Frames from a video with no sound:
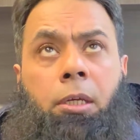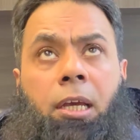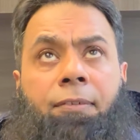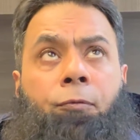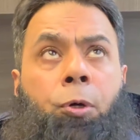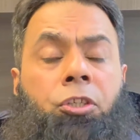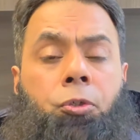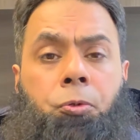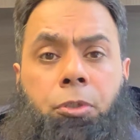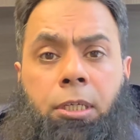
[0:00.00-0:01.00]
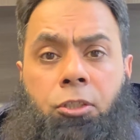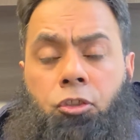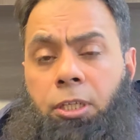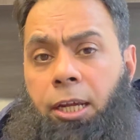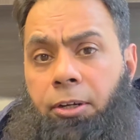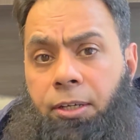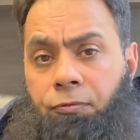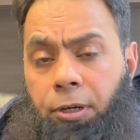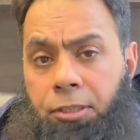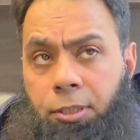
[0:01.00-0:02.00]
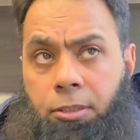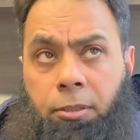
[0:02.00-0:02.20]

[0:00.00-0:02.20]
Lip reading: Avoid using generic phrases